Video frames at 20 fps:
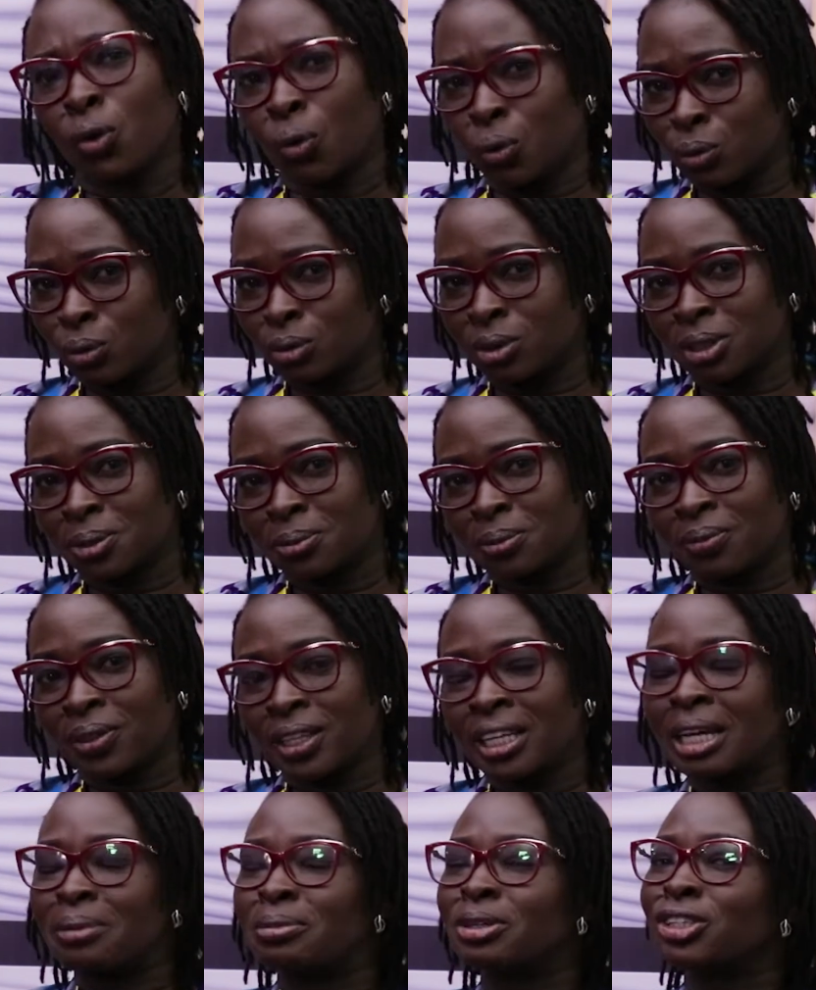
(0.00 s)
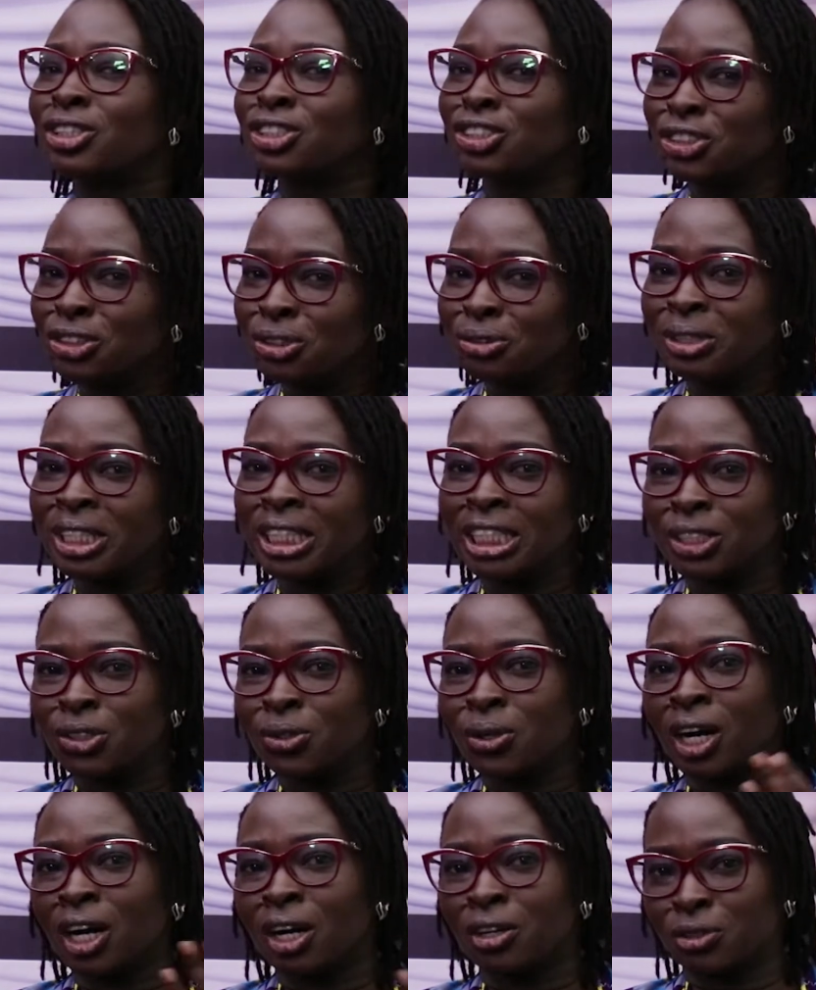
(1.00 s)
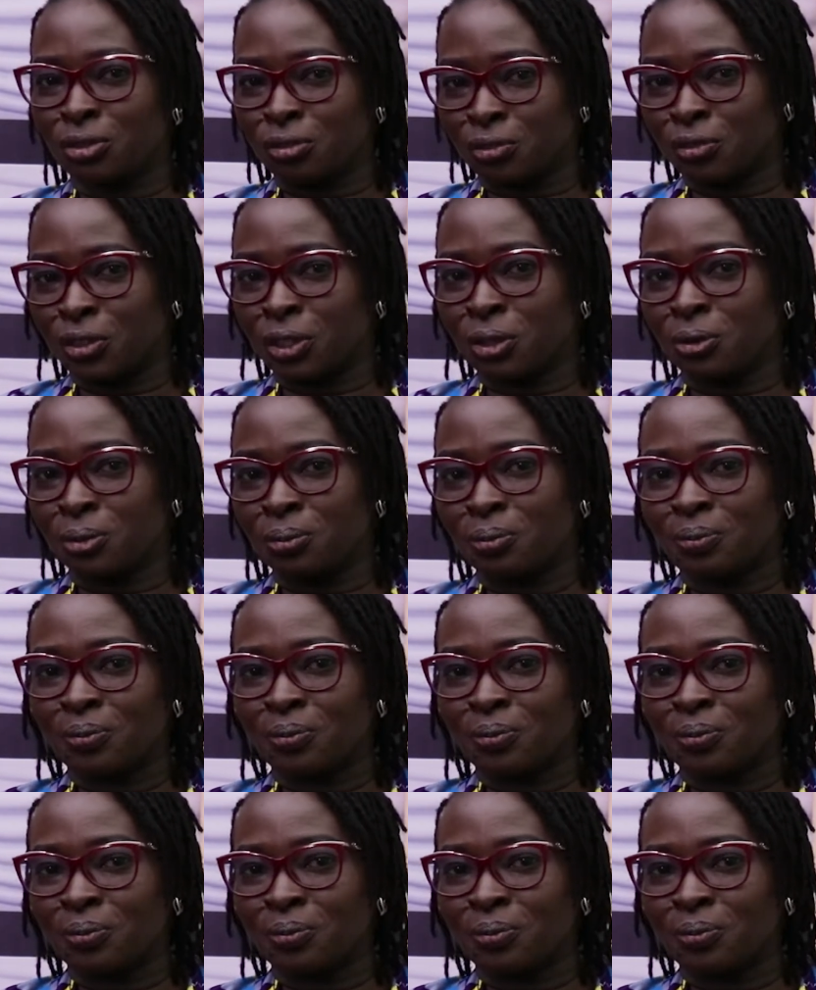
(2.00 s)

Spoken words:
cold? Because you really know how you feel.